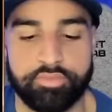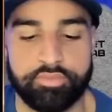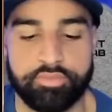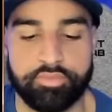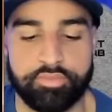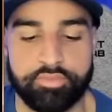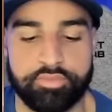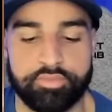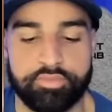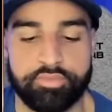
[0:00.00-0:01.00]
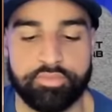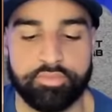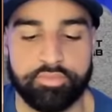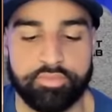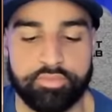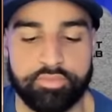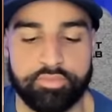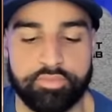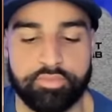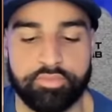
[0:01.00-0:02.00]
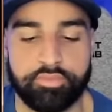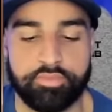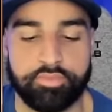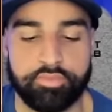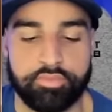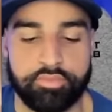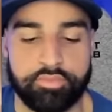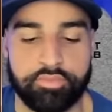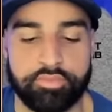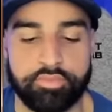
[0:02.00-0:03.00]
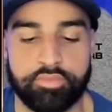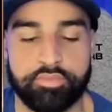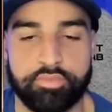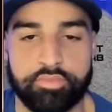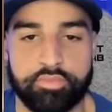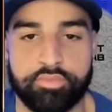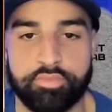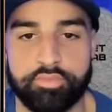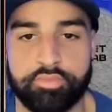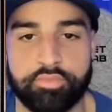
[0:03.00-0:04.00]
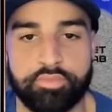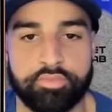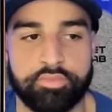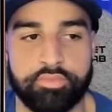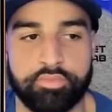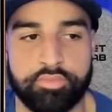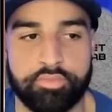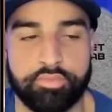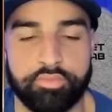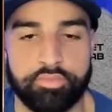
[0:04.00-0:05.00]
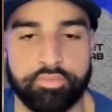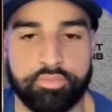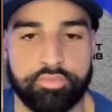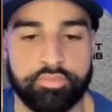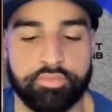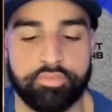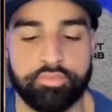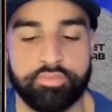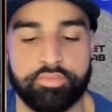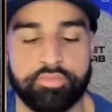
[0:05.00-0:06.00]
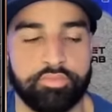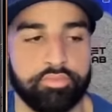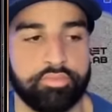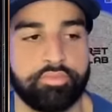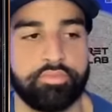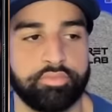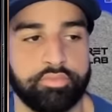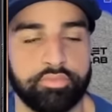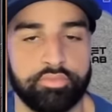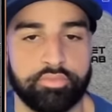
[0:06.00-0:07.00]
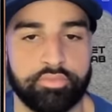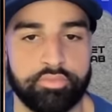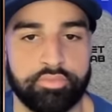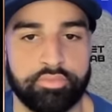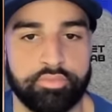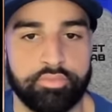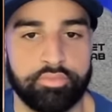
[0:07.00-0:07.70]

This person isn't speaking.